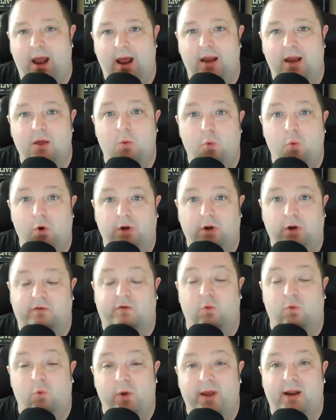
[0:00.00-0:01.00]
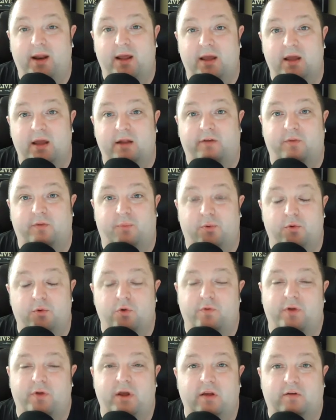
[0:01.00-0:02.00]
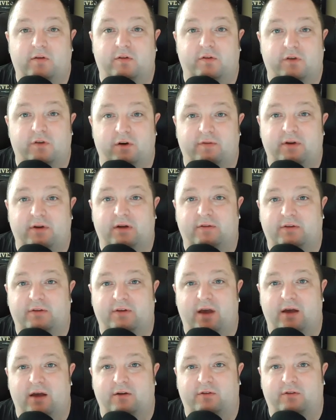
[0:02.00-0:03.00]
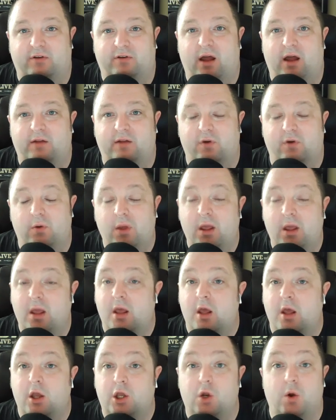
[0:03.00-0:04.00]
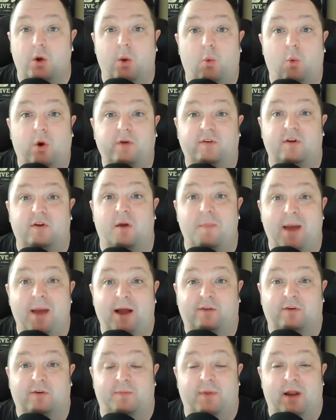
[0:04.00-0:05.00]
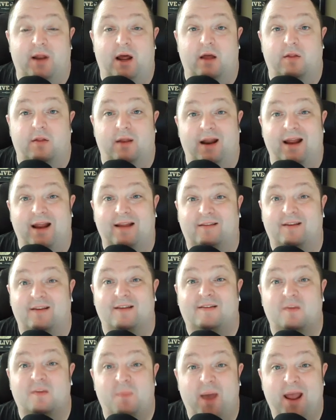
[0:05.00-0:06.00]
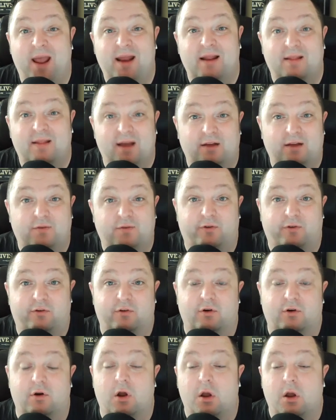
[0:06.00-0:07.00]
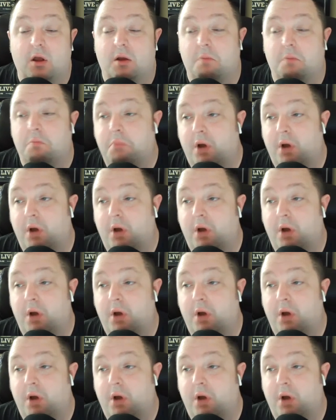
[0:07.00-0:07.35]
he wants to win again to prove that he's deserving of a title shot. So, you know, it wasn't a matchup that I anticipated, that's for sure. But